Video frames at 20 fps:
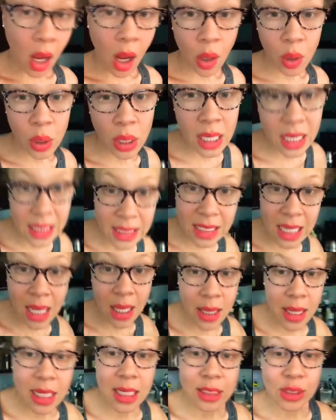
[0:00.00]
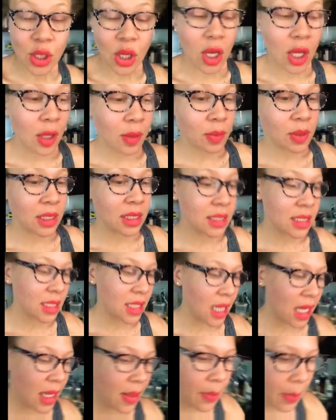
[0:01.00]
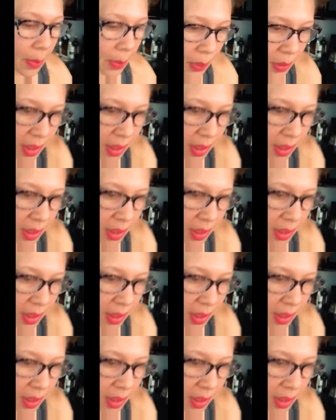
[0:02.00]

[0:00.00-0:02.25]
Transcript: All right, now that it's all blended up,